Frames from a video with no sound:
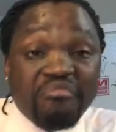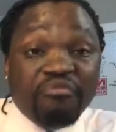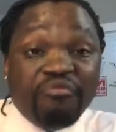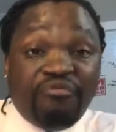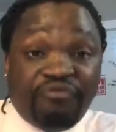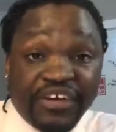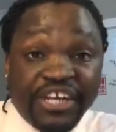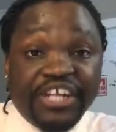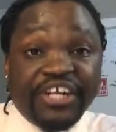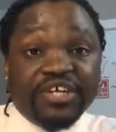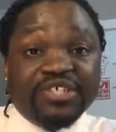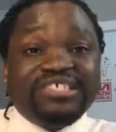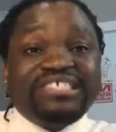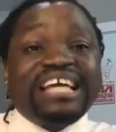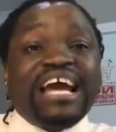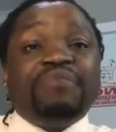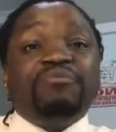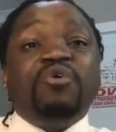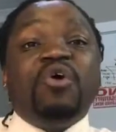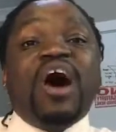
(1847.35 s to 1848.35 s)
videos
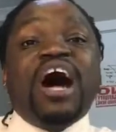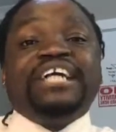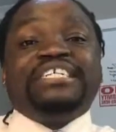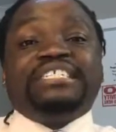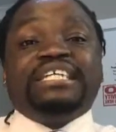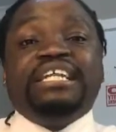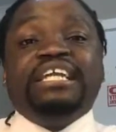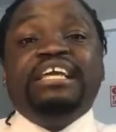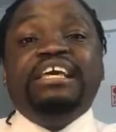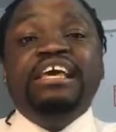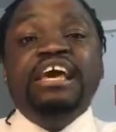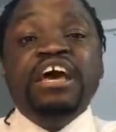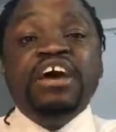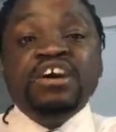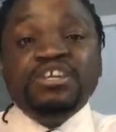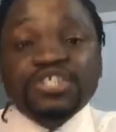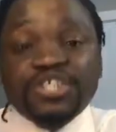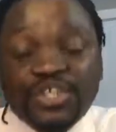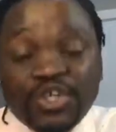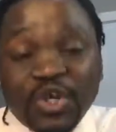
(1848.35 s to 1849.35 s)
that will actually
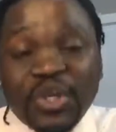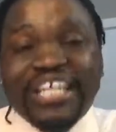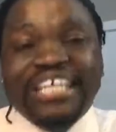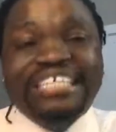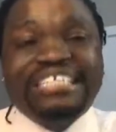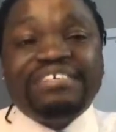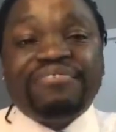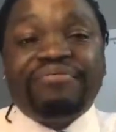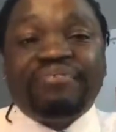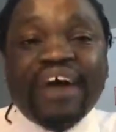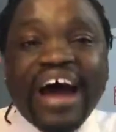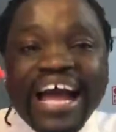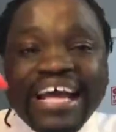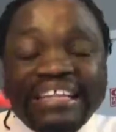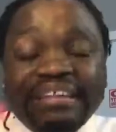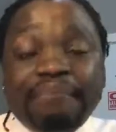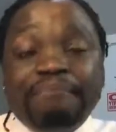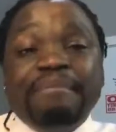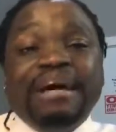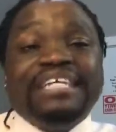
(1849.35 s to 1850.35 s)
solidify
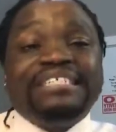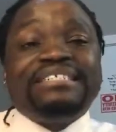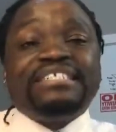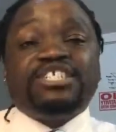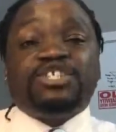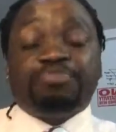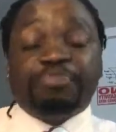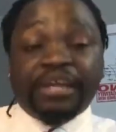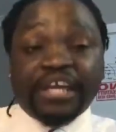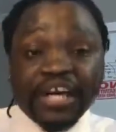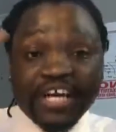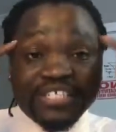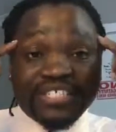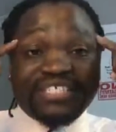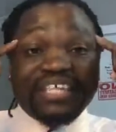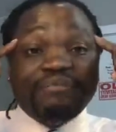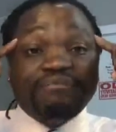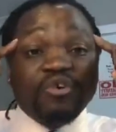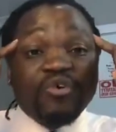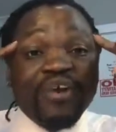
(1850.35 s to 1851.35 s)
the message
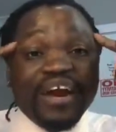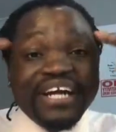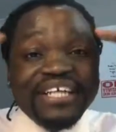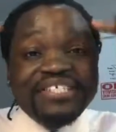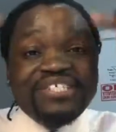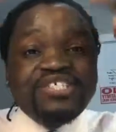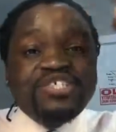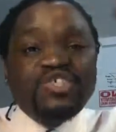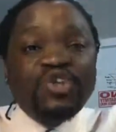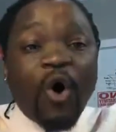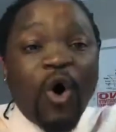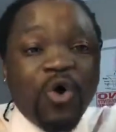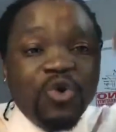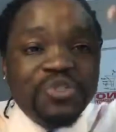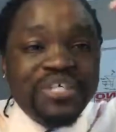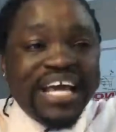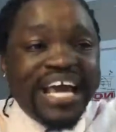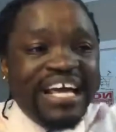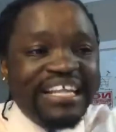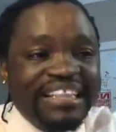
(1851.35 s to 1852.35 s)
because they've already
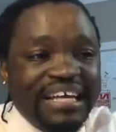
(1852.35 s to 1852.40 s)
sold